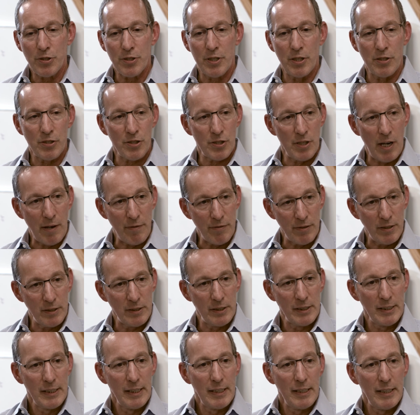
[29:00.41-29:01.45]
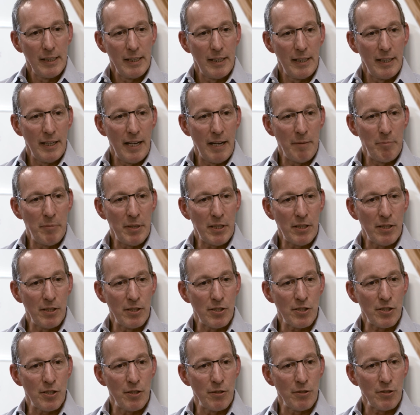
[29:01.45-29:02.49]
we'll still suffer. And
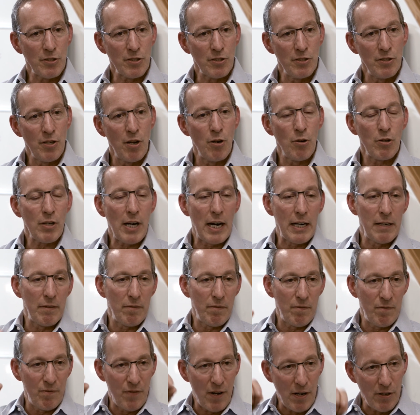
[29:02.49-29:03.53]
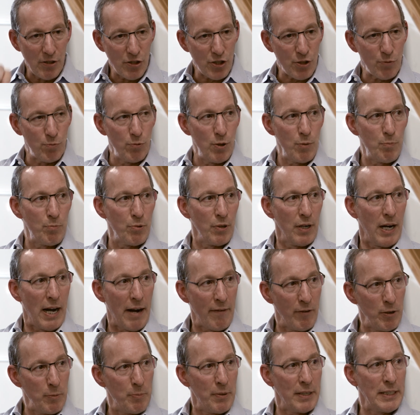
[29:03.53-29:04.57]
because there's no kind of fell swoop where
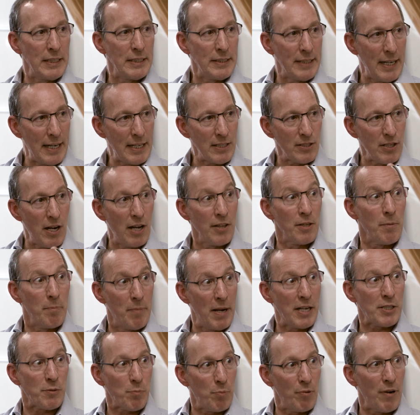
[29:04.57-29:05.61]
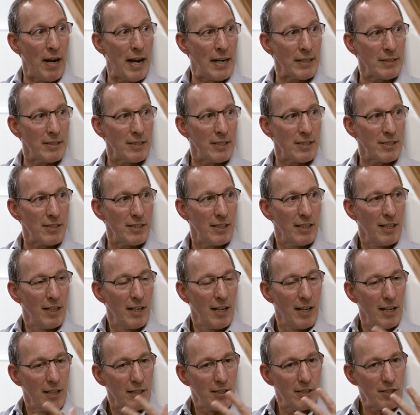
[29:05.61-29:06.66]
everybody takes on the best practice,
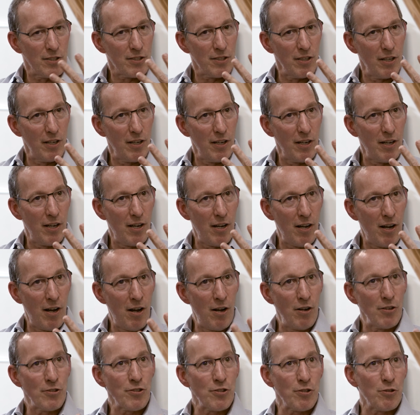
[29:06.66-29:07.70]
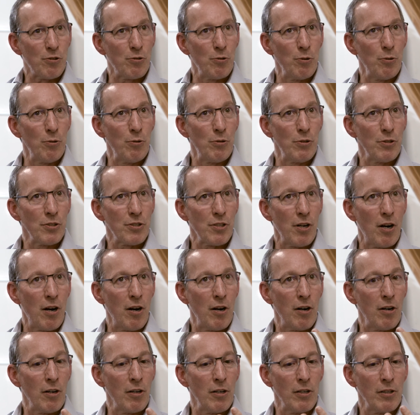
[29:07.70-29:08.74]
because all schools
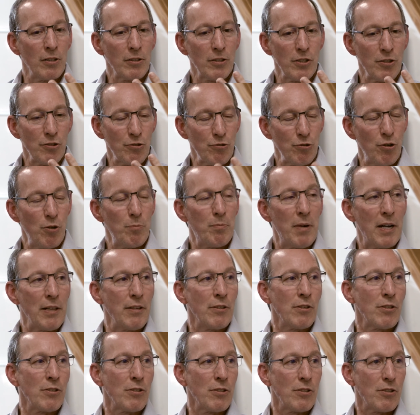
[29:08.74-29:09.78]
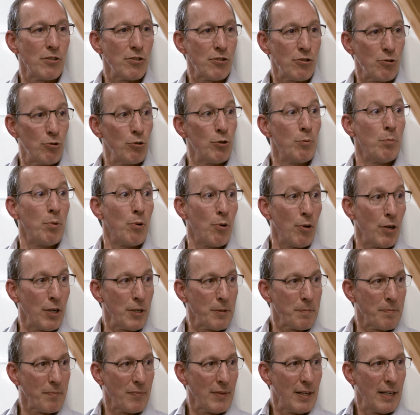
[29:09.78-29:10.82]
are controlled by their school
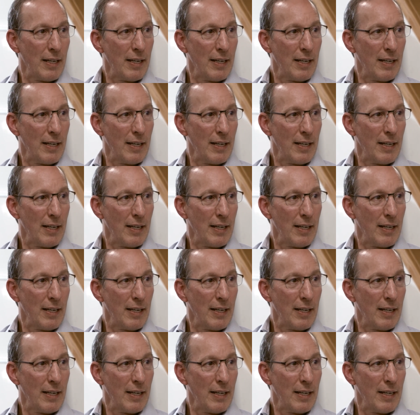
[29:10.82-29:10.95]
board,